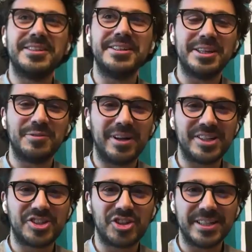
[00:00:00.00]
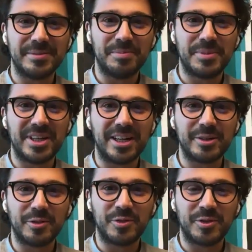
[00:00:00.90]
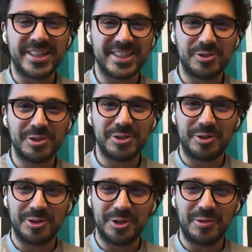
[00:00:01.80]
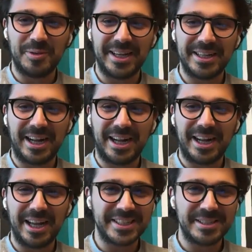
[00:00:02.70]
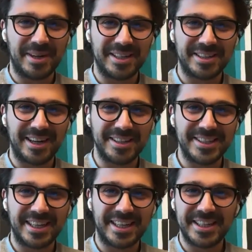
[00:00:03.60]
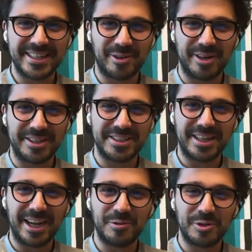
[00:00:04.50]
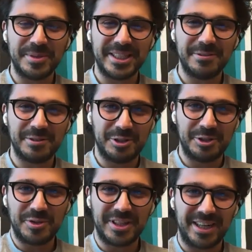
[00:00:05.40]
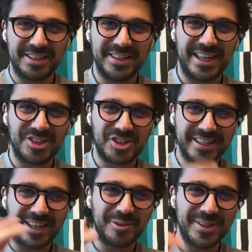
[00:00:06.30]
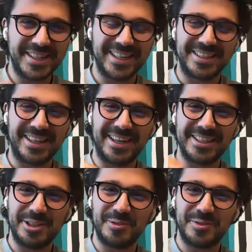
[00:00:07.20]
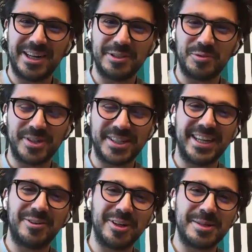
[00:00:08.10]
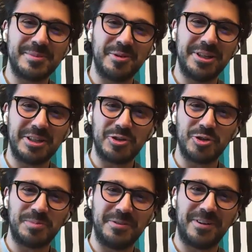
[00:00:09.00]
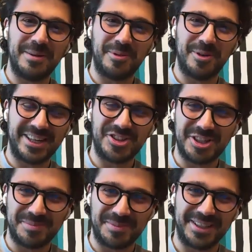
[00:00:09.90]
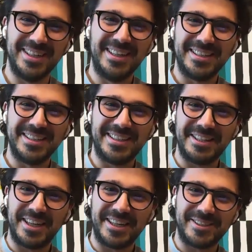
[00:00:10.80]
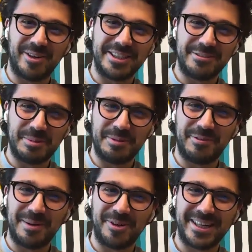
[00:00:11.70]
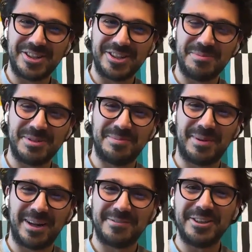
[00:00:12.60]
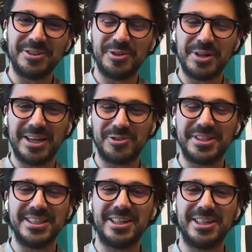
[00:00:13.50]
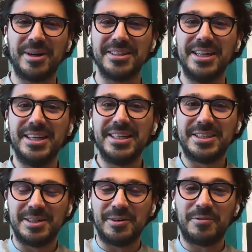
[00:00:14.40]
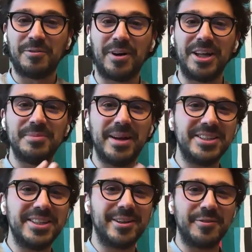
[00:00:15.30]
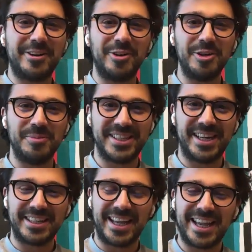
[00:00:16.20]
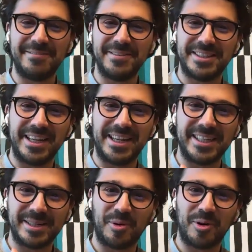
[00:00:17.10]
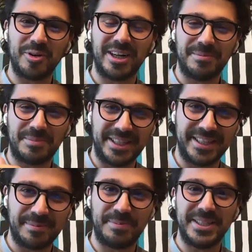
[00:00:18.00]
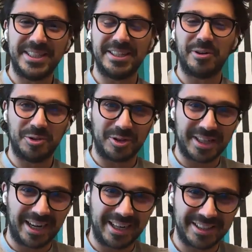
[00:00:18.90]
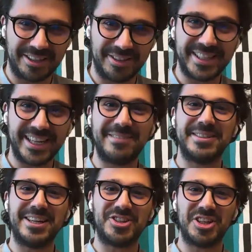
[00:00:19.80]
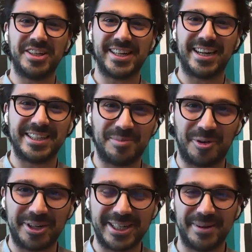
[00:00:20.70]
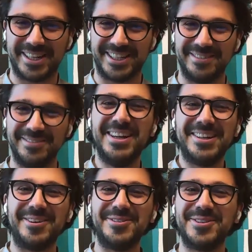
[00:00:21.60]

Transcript: Yeah, I think it was just because of statistical, like I was hitting my targets, then next quarter I would be given new targets. And just like you said, the new target would say cost per lead should be 5% cheaper. Then next quarter it will be 5% cheaper. But when you actually think about the fundamentals of economics, like every day there's more companies bidding on your target audience. Every day channels are getting more expensive.